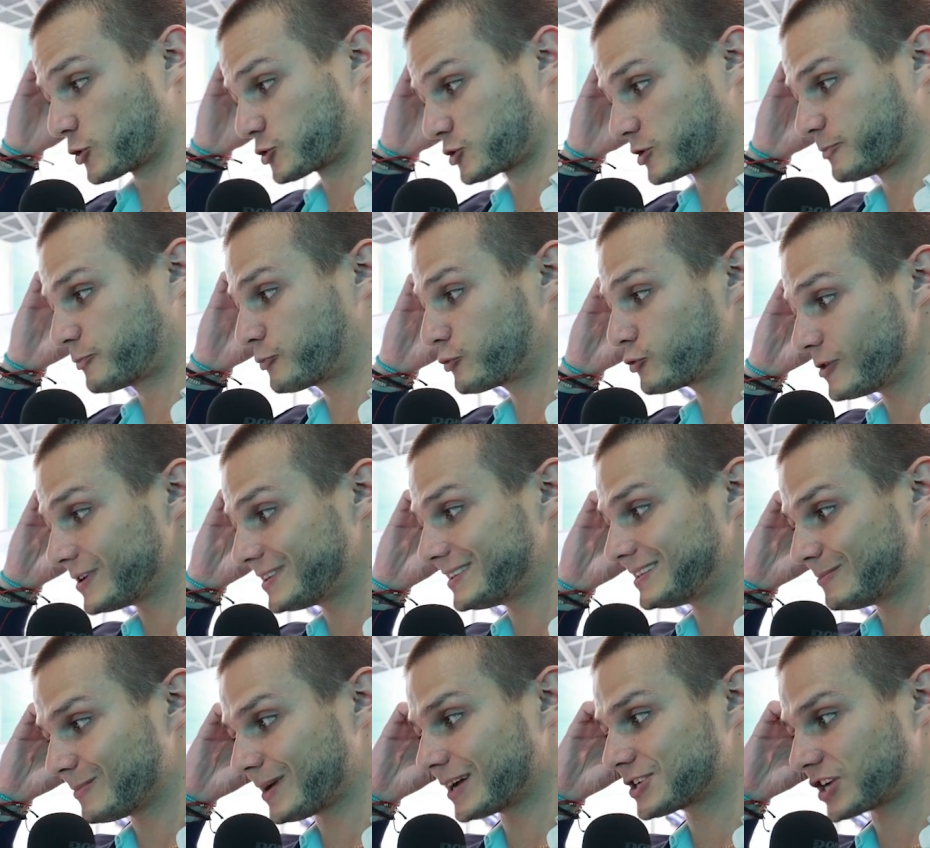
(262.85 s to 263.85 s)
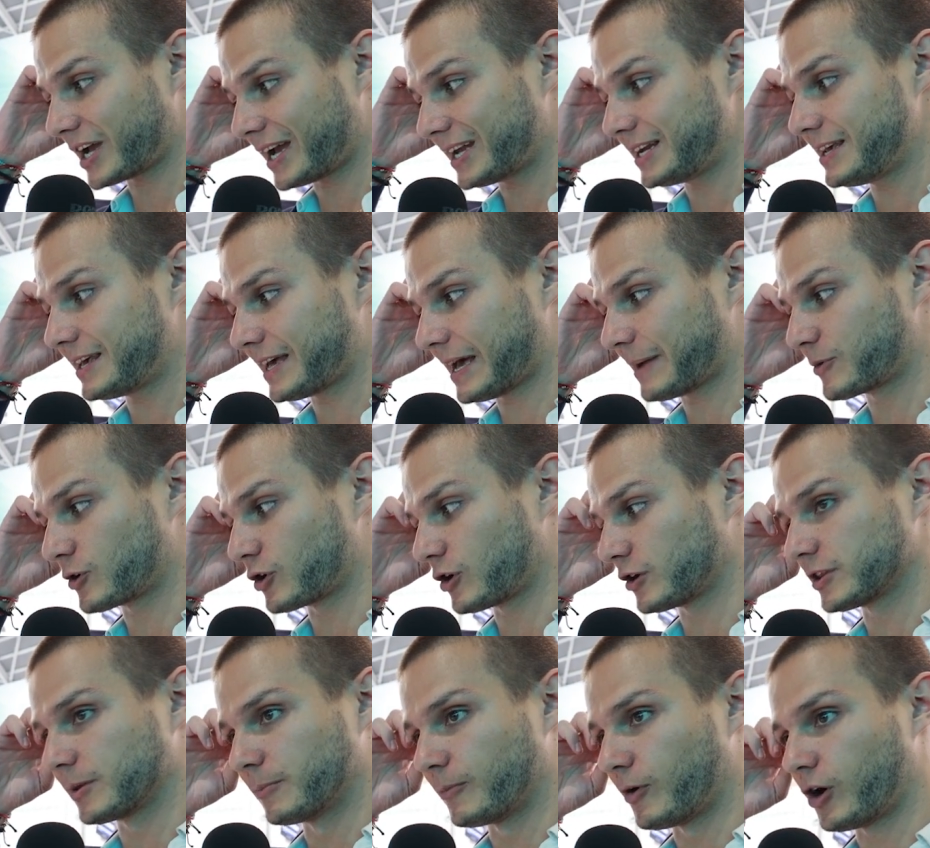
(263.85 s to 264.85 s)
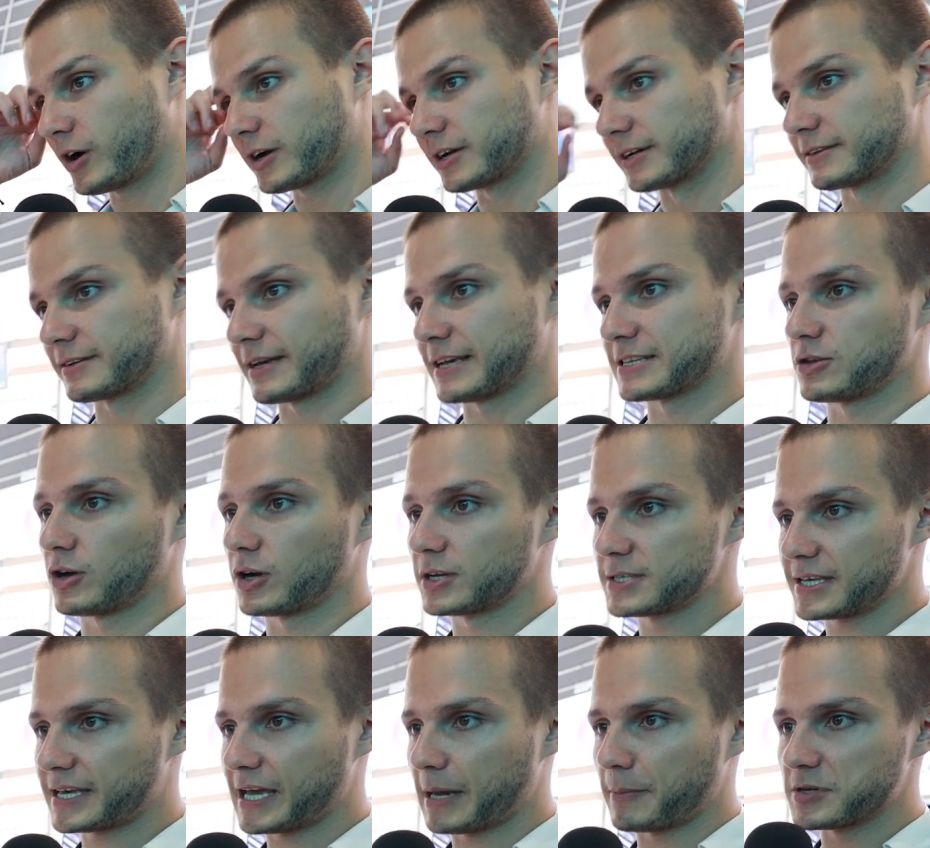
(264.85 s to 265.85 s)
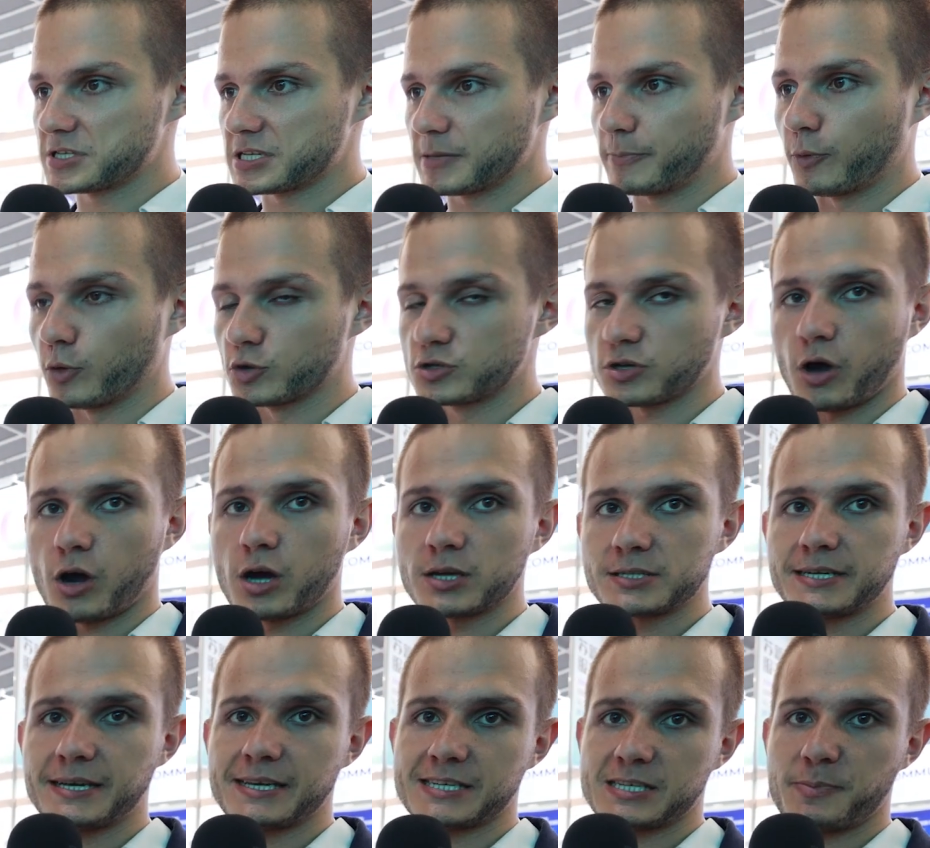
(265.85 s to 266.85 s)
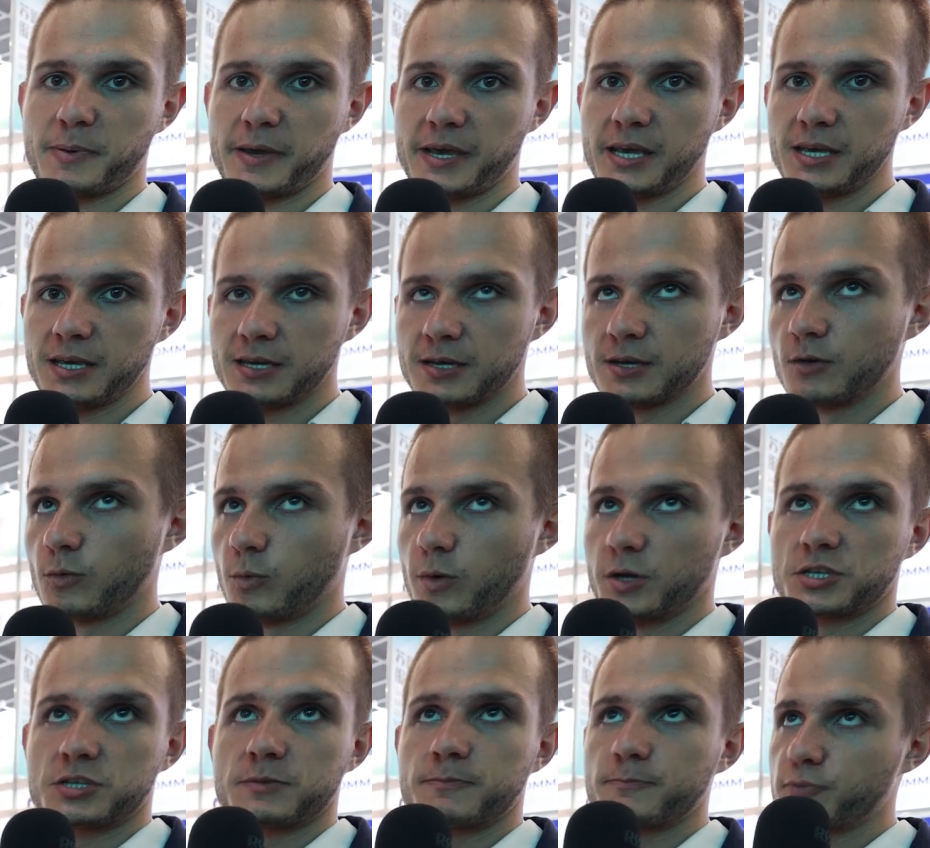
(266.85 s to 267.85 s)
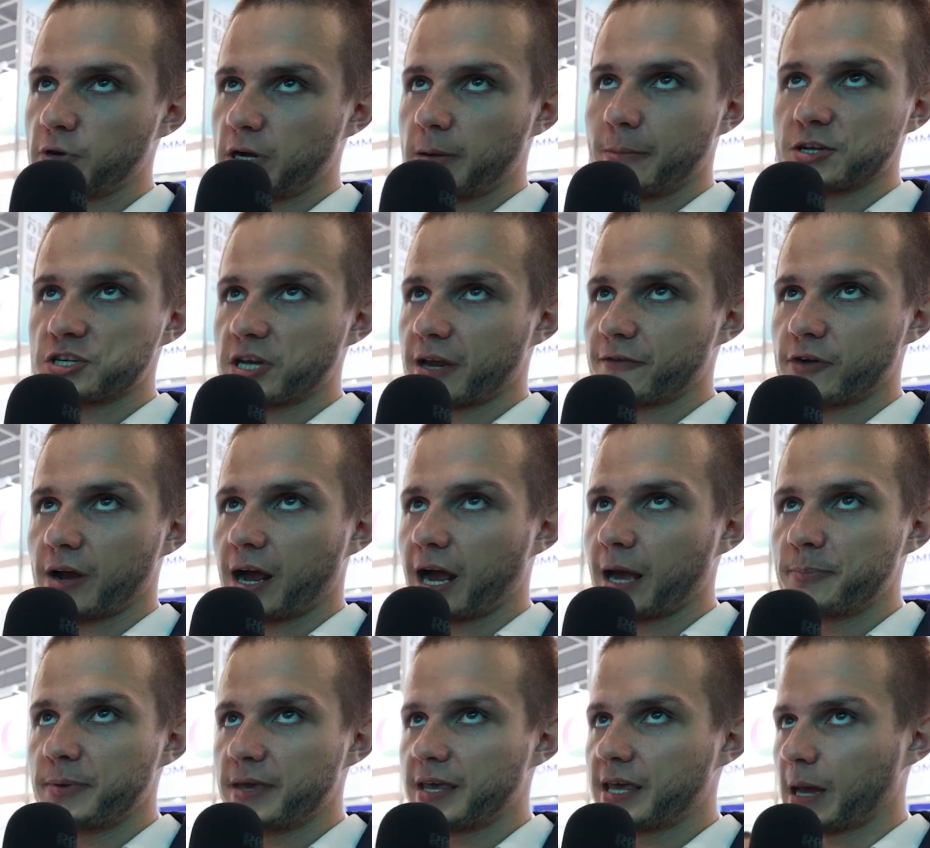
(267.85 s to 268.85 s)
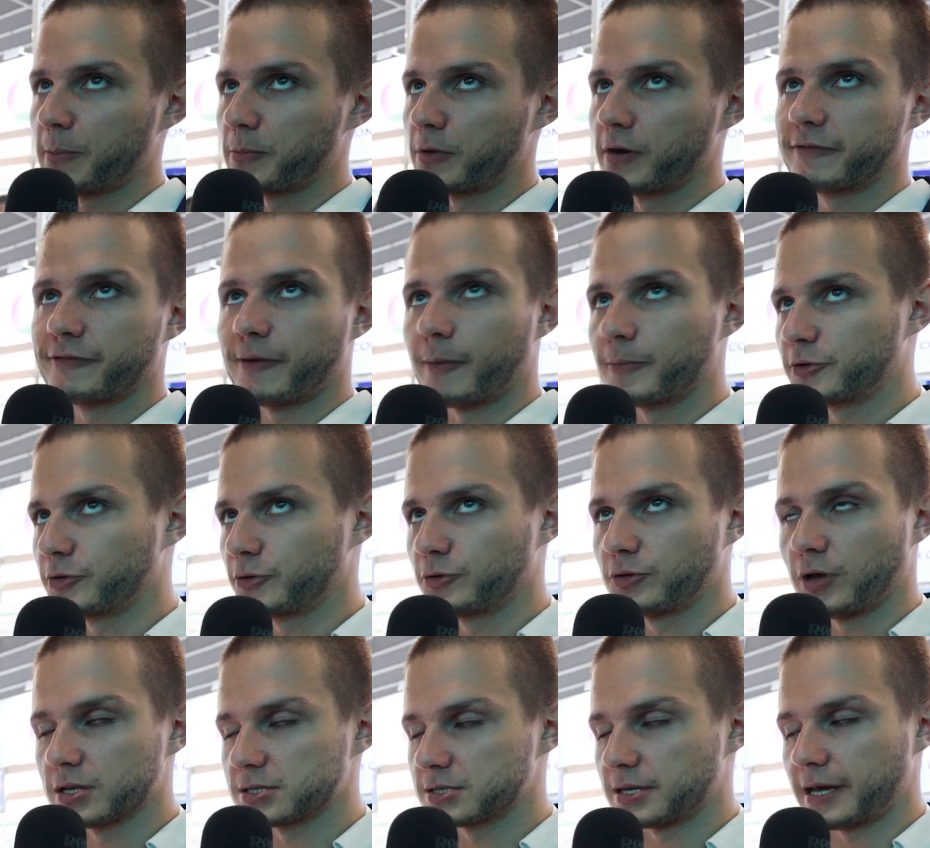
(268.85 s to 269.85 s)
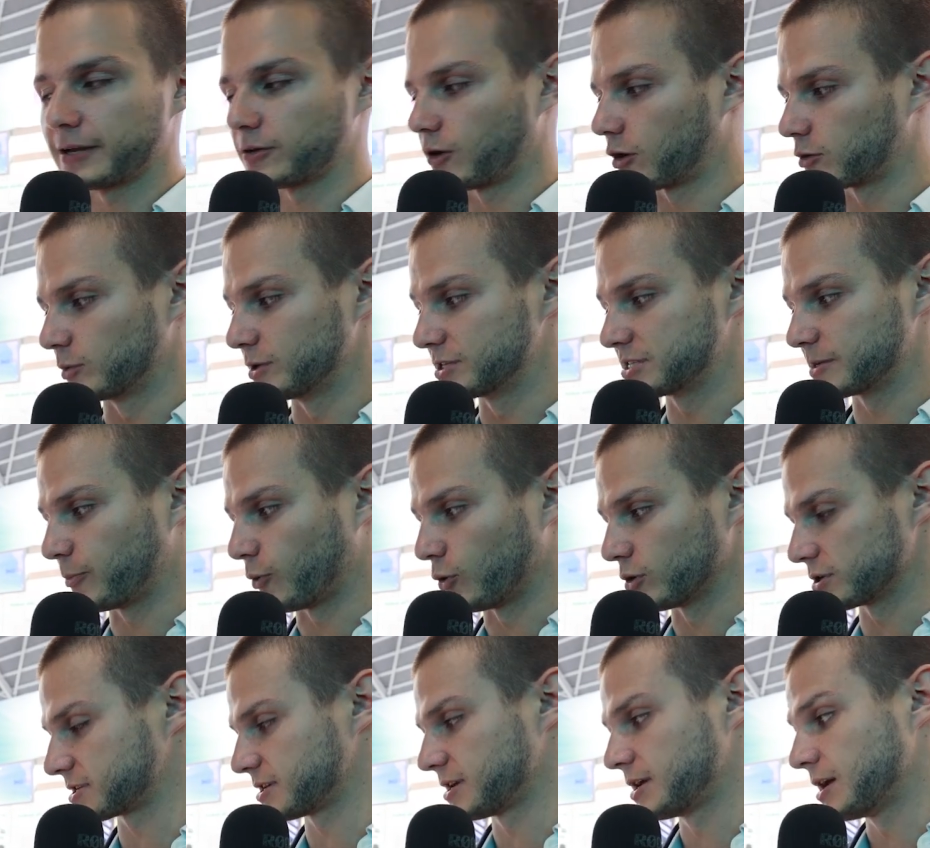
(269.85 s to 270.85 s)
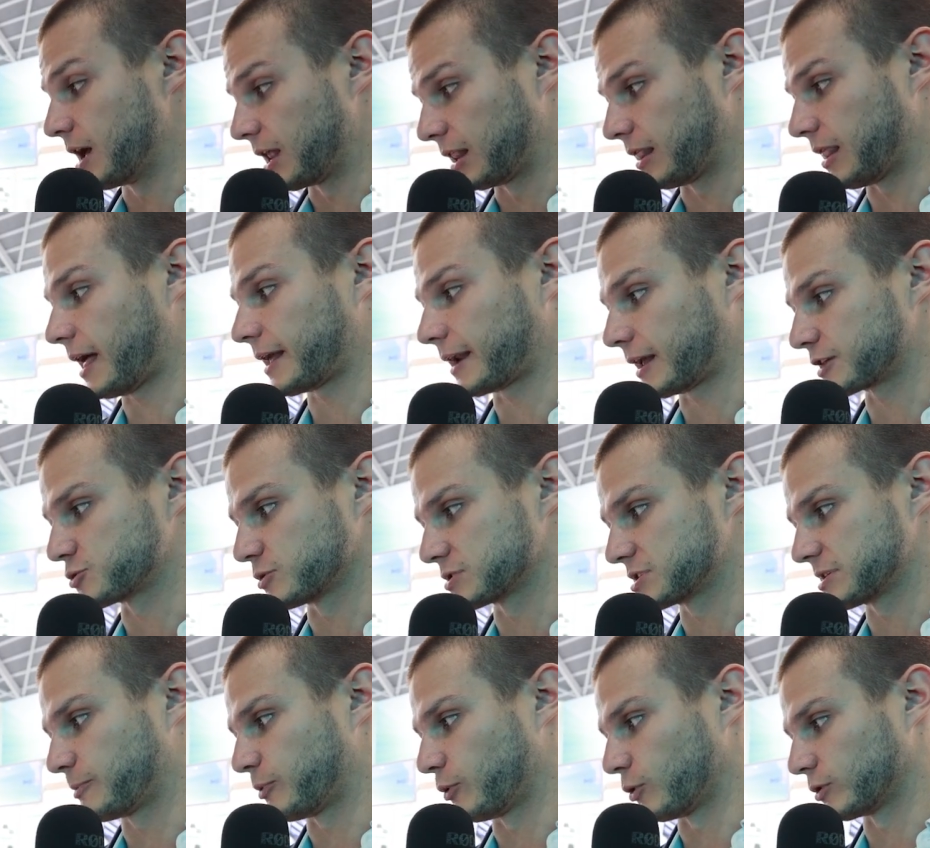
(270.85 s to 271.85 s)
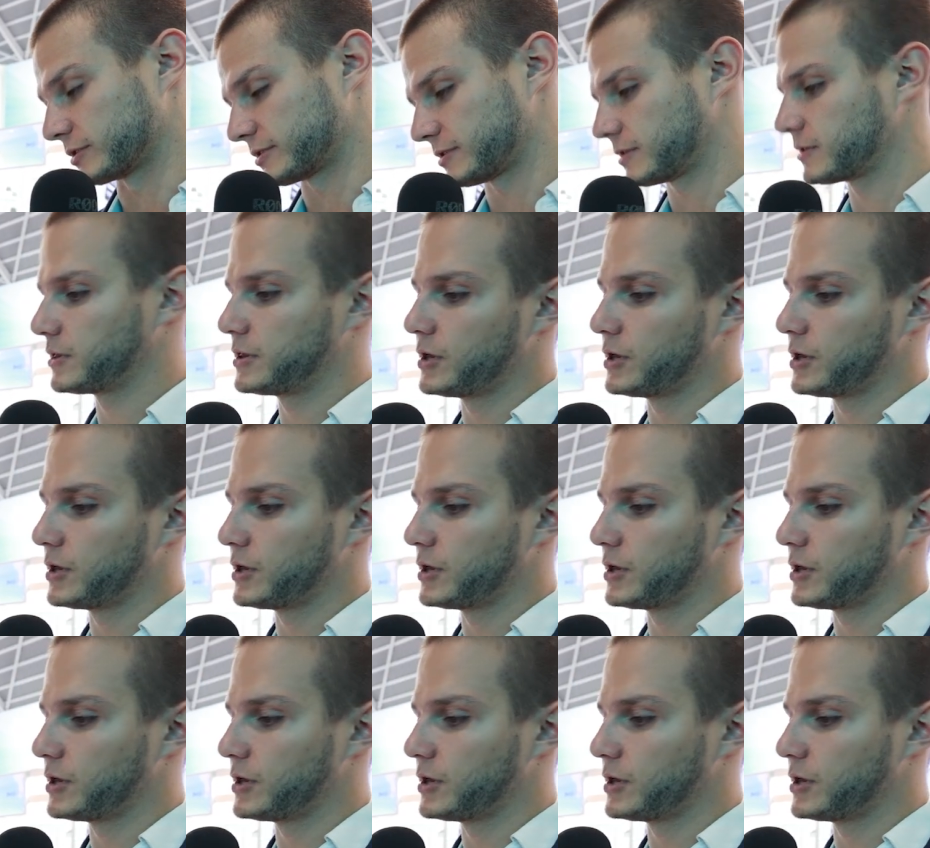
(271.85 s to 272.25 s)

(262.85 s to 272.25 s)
works with pretty much any camera on the market. As long as the camera supports RTSP, which pretty much every IP camera from 2008 onwards supports, LyteHouse will support.